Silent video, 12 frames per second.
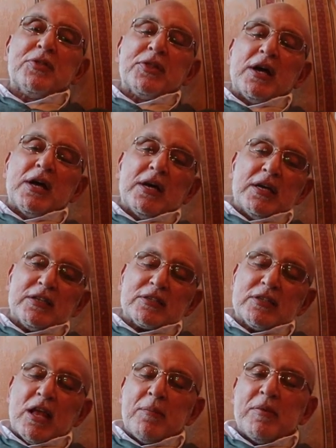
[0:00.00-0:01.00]
the
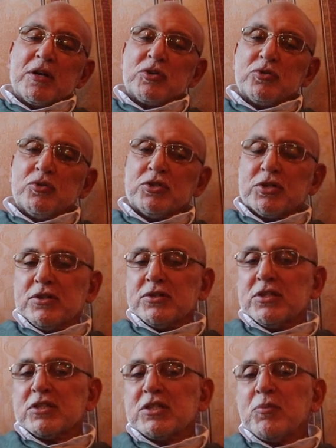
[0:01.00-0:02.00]
Islamic judiciary
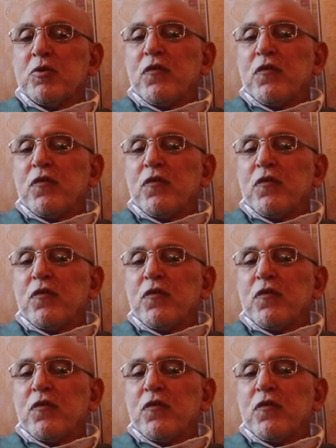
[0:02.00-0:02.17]
system,